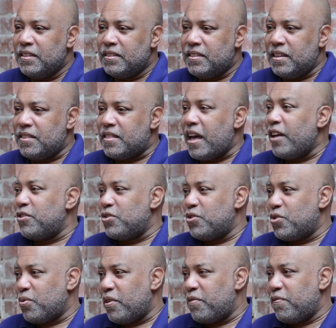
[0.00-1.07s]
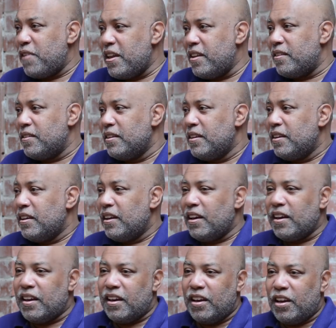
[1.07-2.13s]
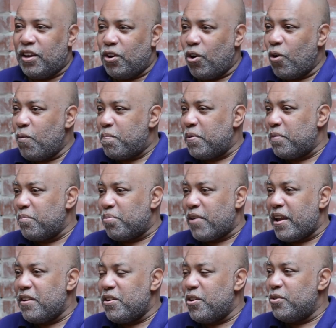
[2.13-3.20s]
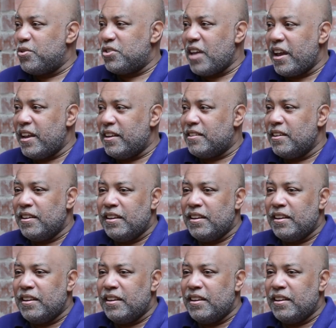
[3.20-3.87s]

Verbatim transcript: 10,000 square feet, an open brand new site.